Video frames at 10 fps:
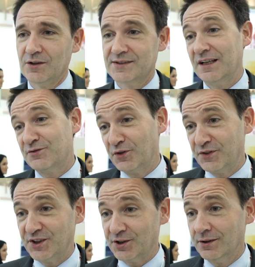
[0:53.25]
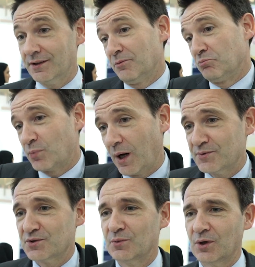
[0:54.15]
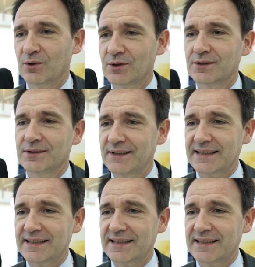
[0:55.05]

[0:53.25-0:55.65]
self-sufficient, and perhaps tomorrow